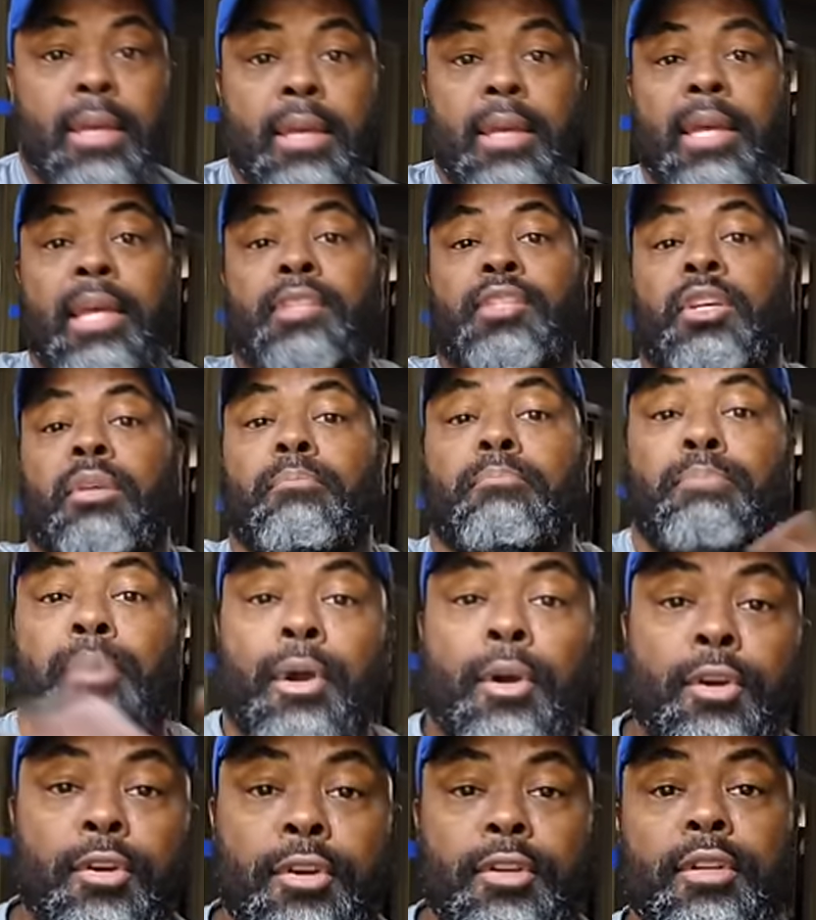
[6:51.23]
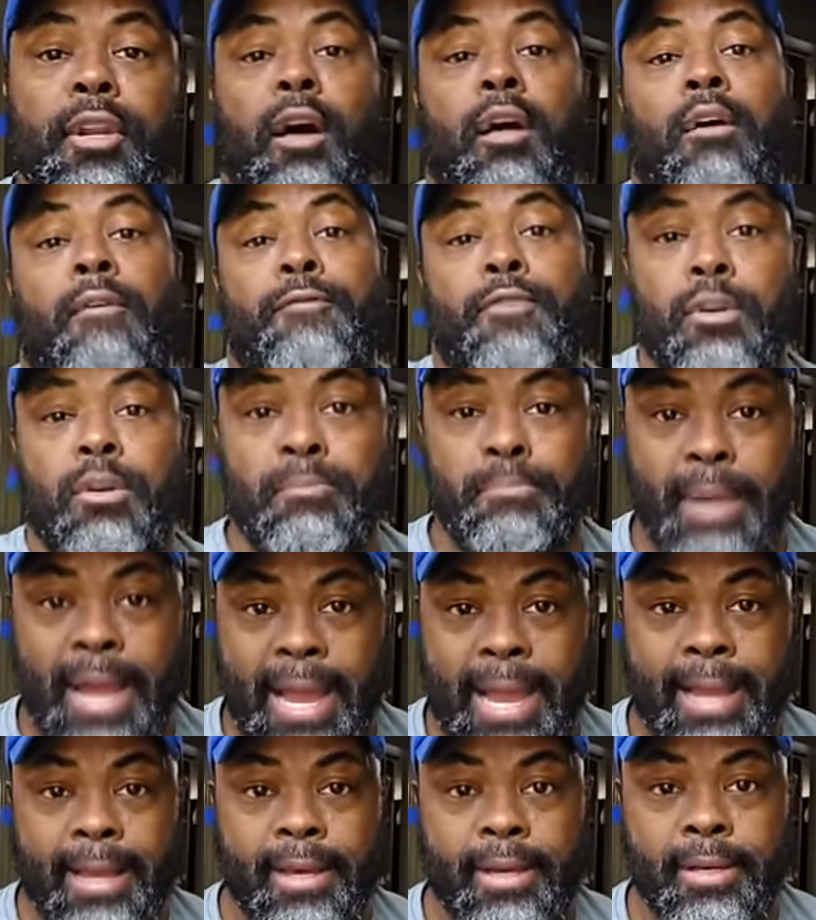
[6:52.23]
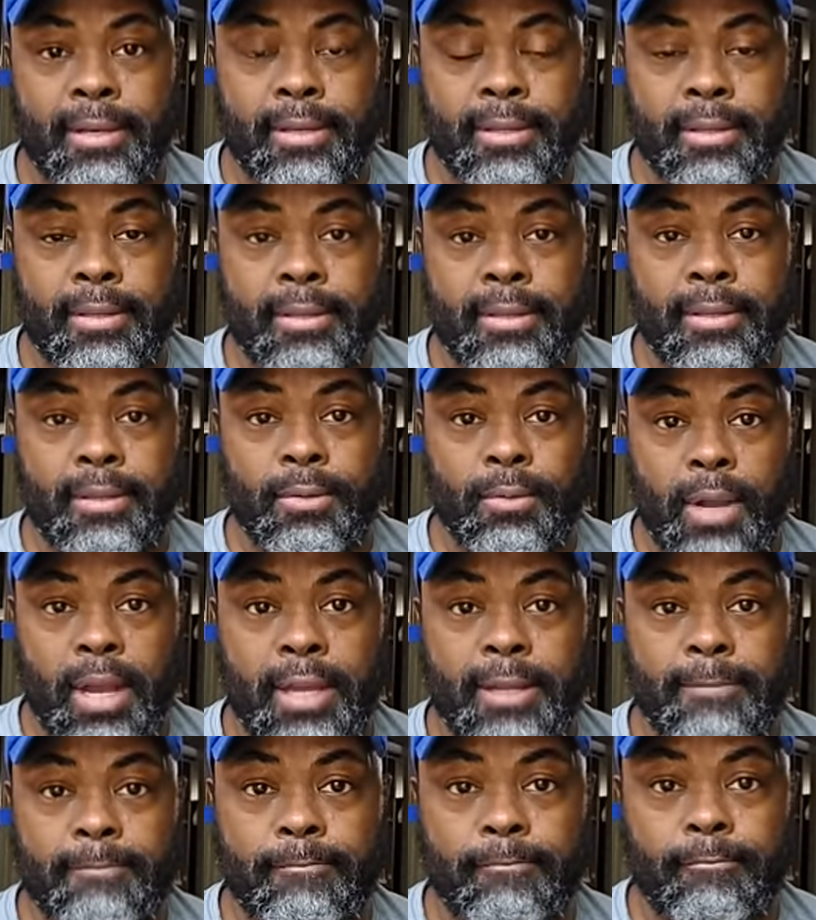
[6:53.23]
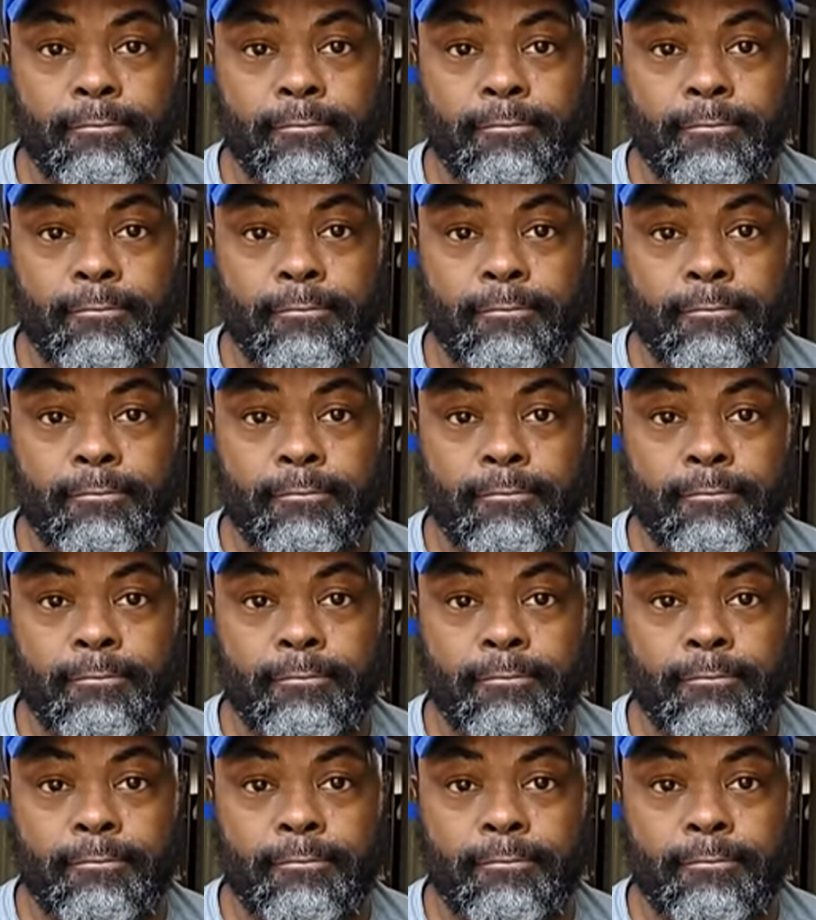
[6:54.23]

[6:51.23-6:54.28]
It's a burden off your back, right?